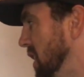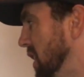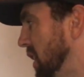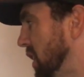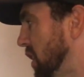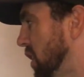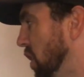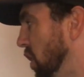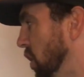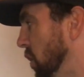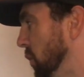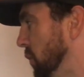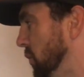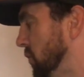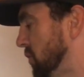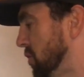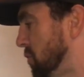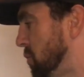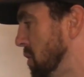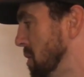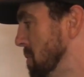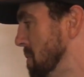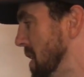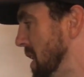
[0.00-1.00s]
it goes
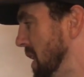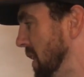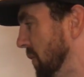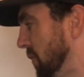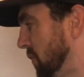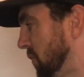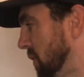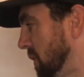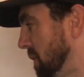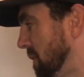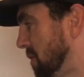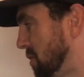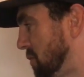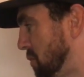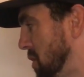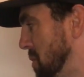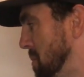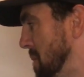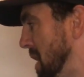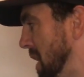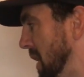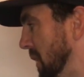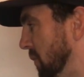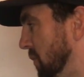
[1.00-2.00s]
3 minutes,
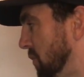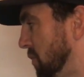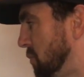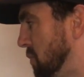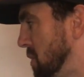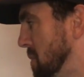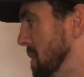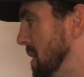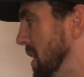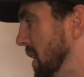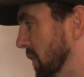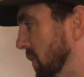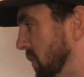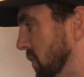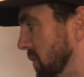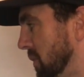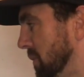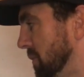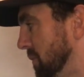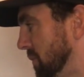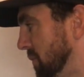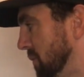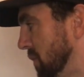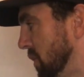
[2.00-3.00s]
3 minutes, 3 minutes.
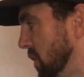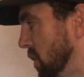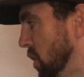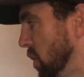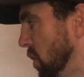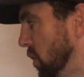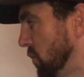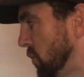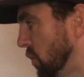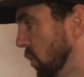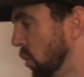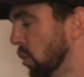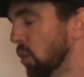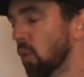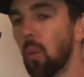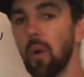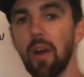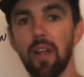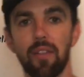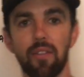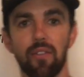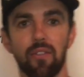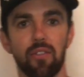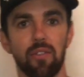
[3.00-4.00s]
So who
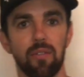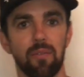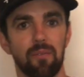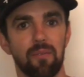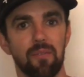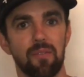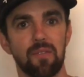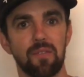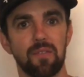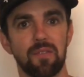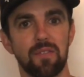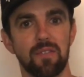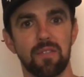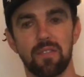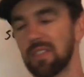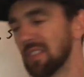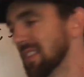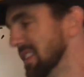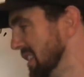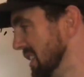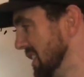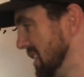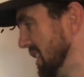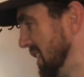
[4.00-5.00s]
wins?
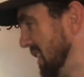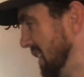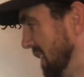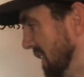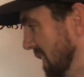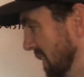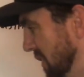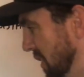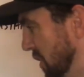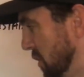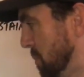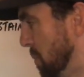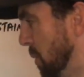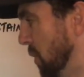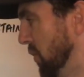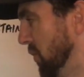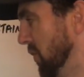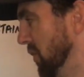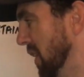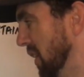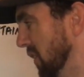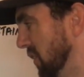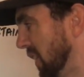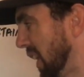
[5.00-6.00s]
This
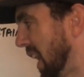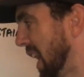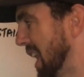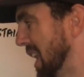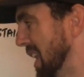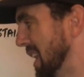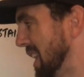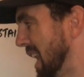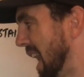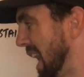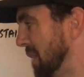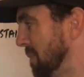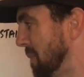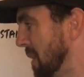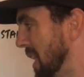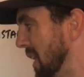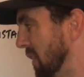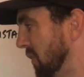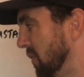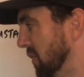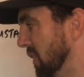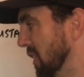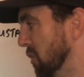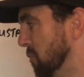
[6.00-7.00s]
person does. They got it in 9
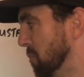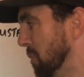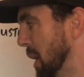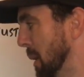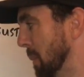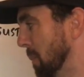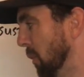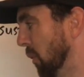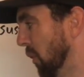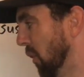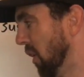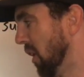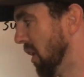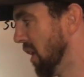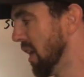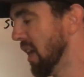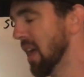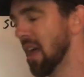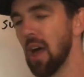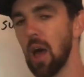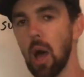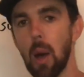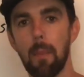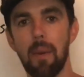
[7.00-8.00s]
minutes, and these people are
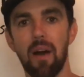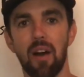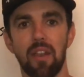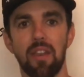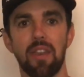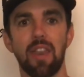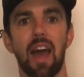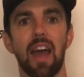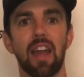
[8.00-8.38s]
about